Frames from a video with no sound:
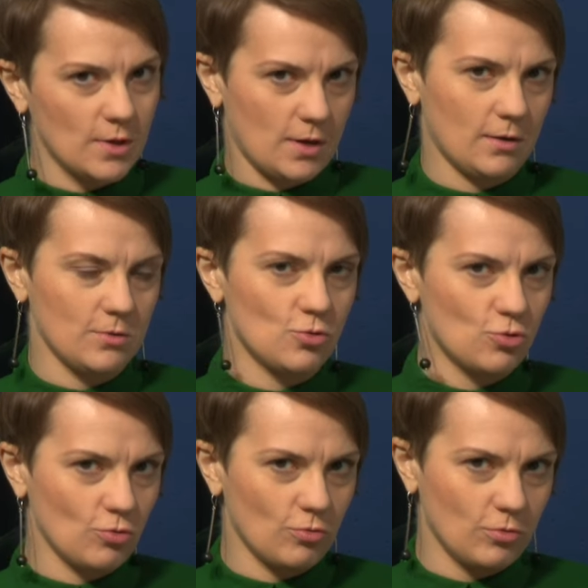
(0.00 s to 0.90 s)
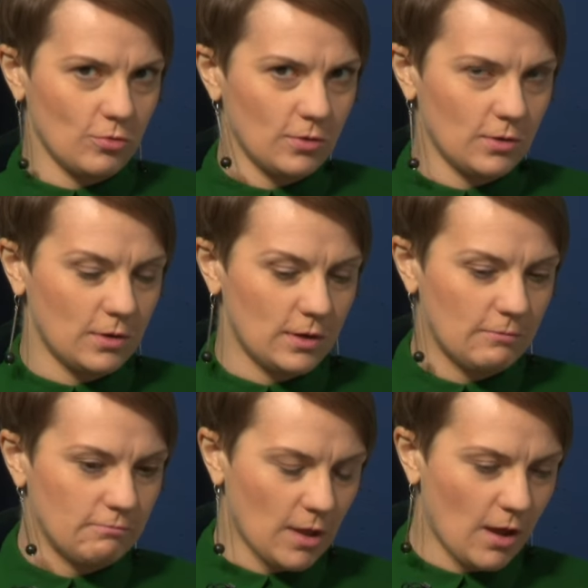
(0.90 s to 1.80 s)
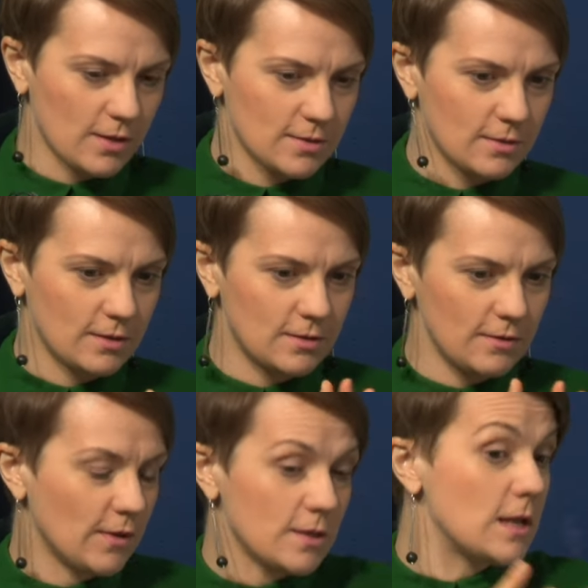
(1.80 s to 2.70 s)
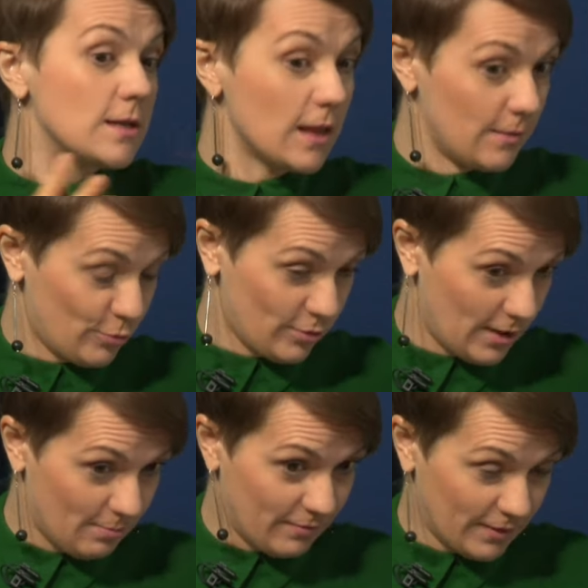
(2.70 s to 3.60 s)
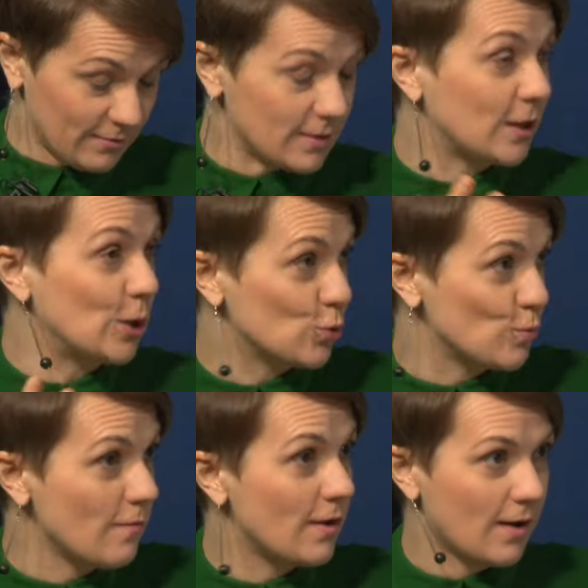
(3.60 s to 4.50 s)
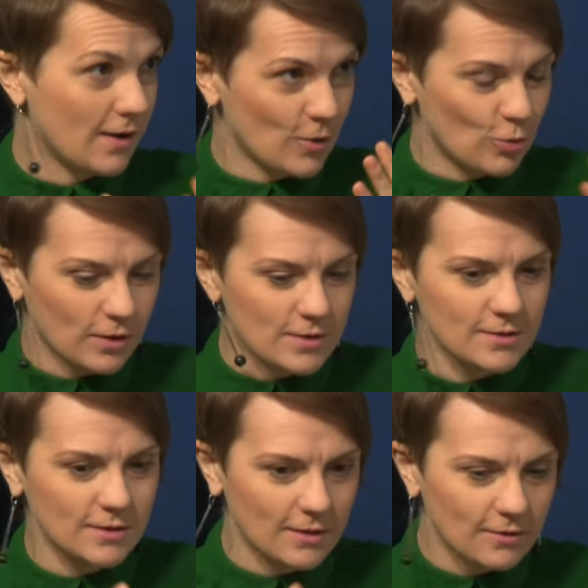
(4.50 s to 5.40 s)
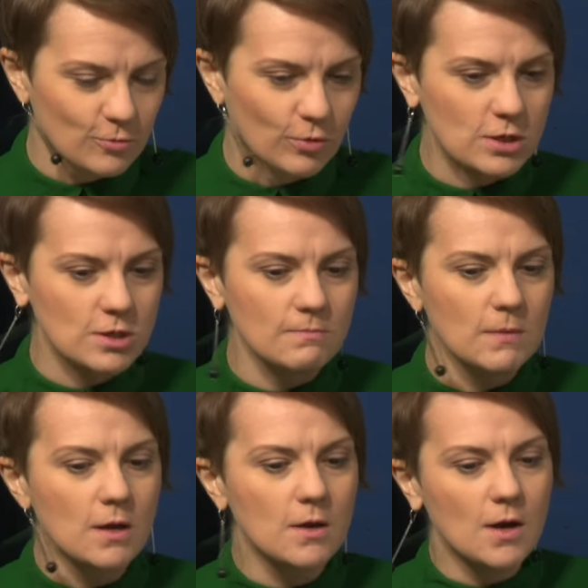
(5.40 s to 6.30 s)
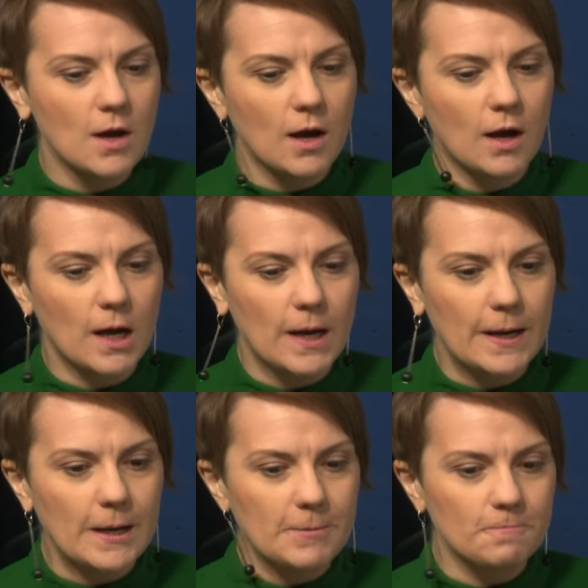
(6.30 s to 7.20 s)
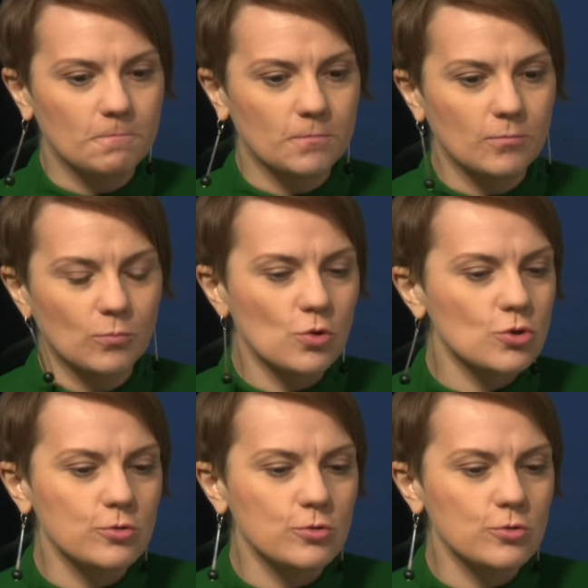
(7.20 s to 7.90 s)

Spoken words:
legislative framework. Let's imagine that we've got this conversation which is useful for our listeners.